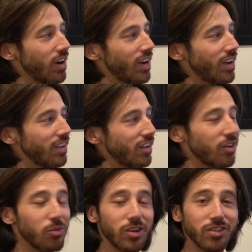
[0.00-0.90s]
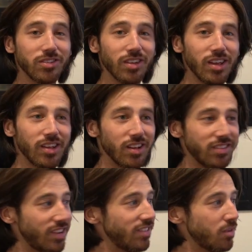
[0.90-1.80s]
uh, you know, what is
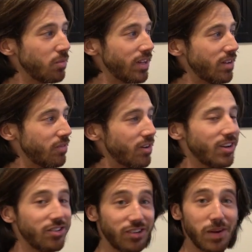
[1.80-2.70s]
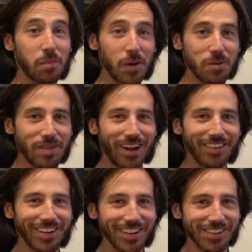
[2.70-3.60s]
ostensibly a very cheap
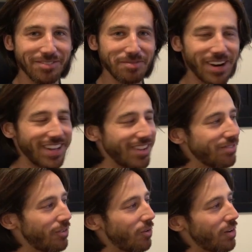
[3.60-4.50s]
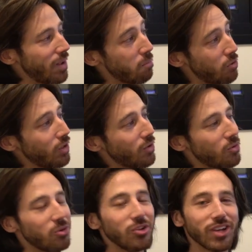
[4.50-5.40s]
amount of money for a pretty
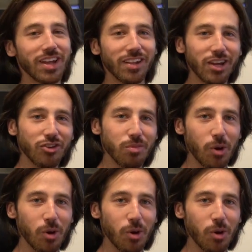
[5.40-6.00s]
cool looking electric